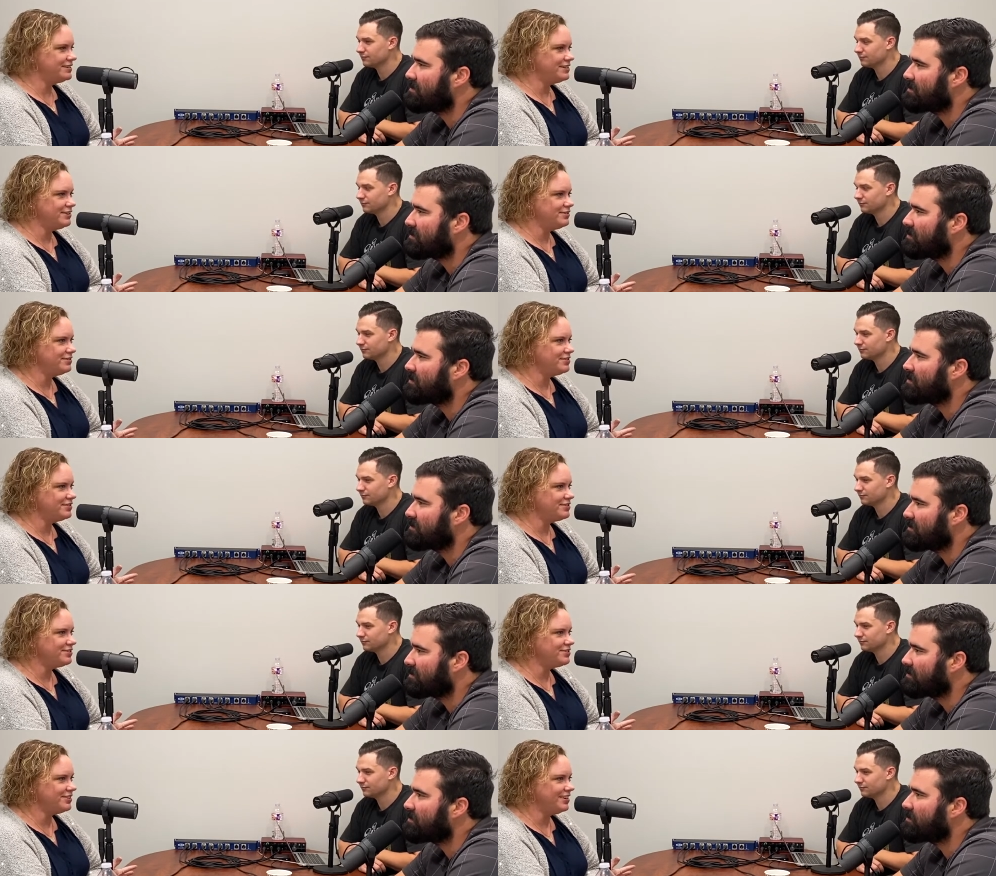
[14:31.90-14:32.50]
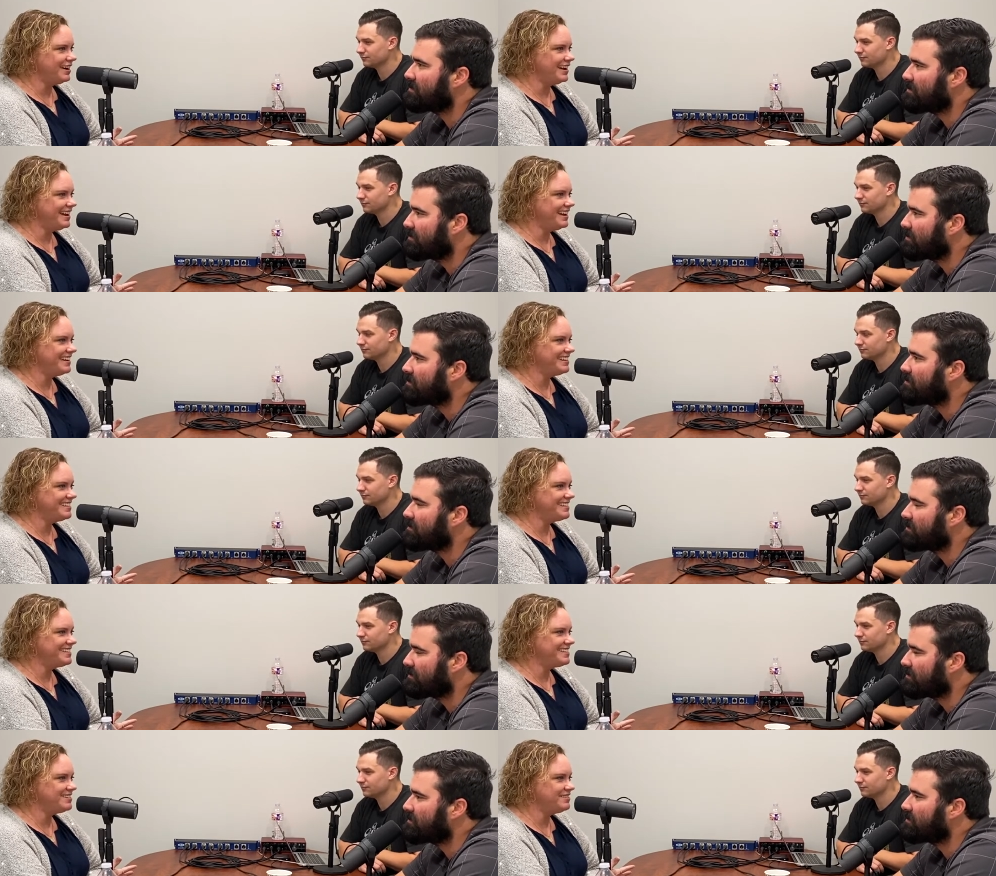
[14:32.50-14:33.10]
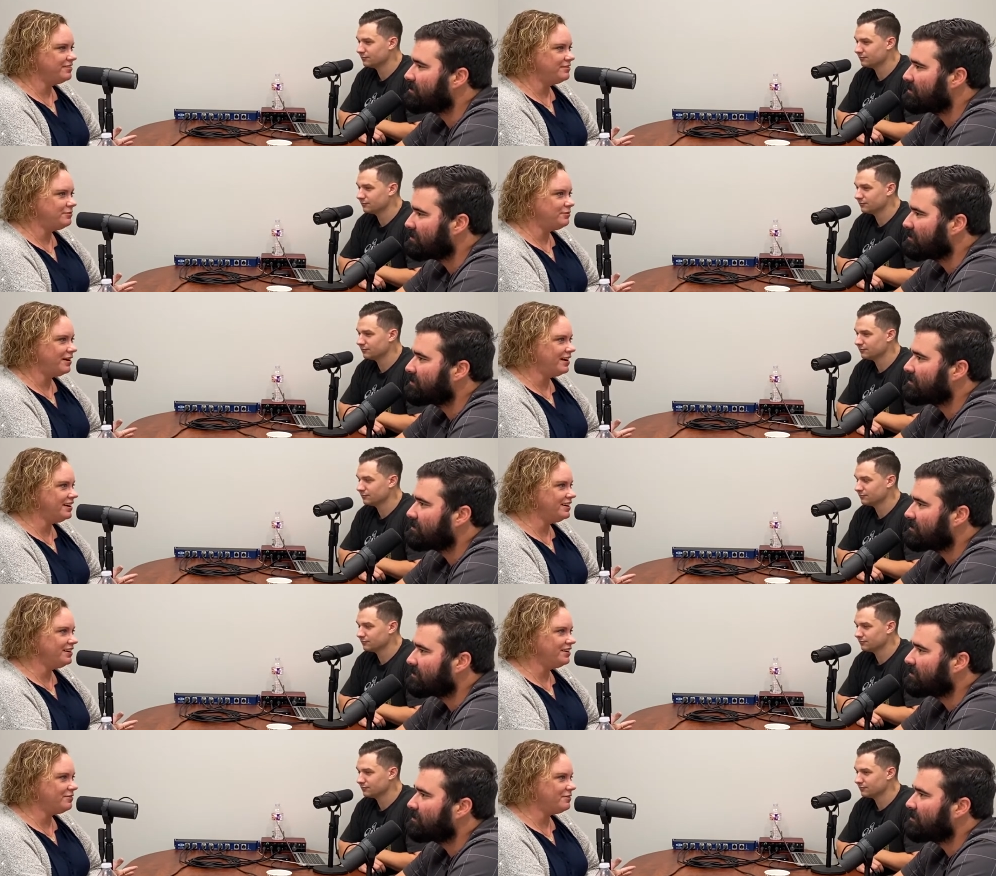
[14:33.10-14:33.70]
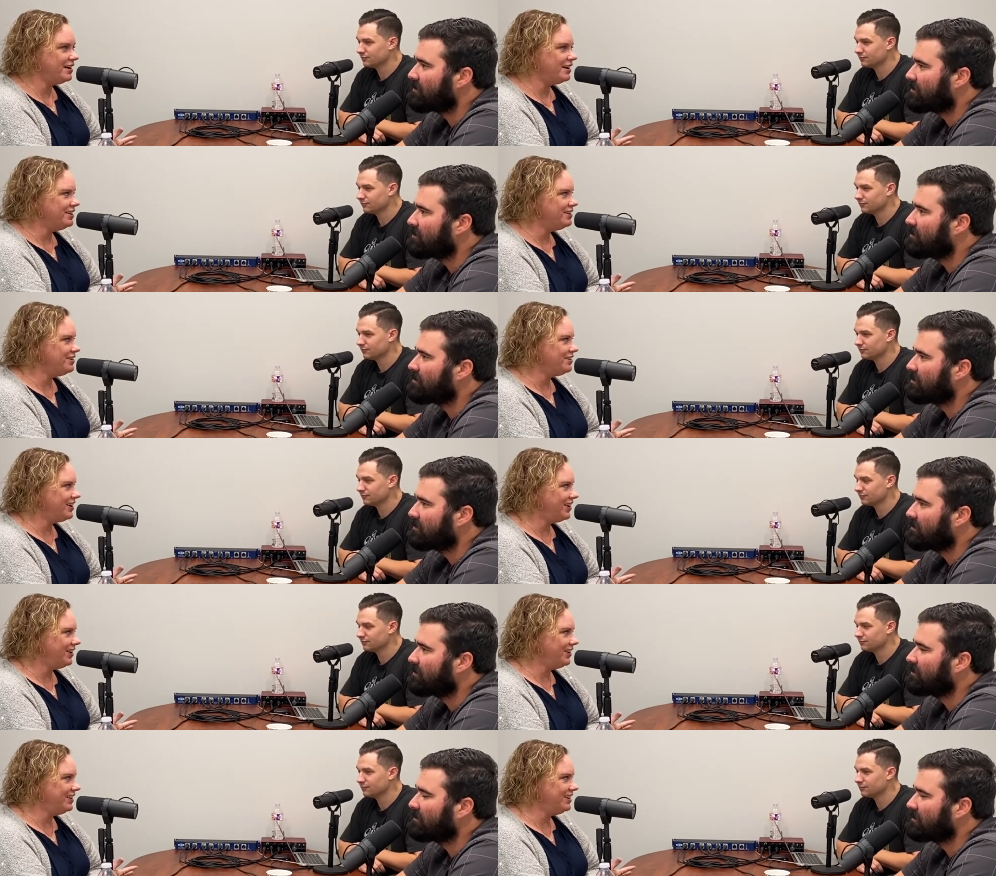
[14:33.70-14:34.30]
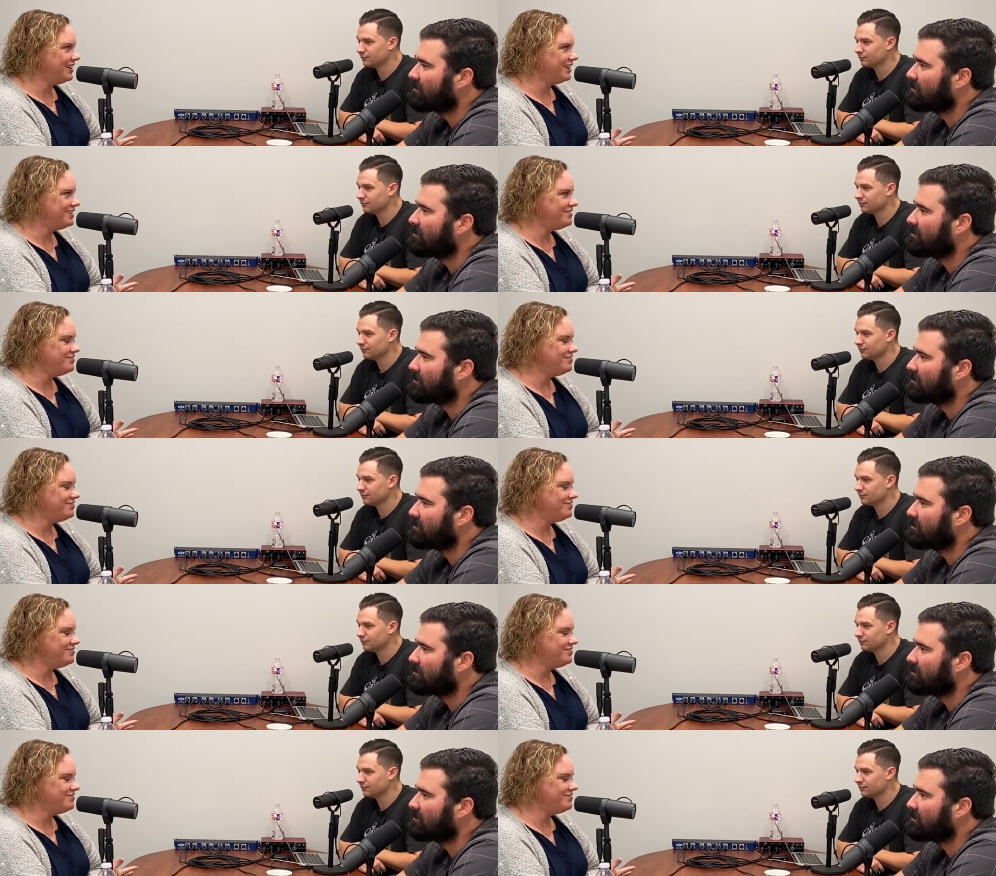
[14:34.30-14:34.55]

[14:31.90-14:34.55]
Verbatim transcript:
Speaker 1: no distressed. Why are, why are you calling an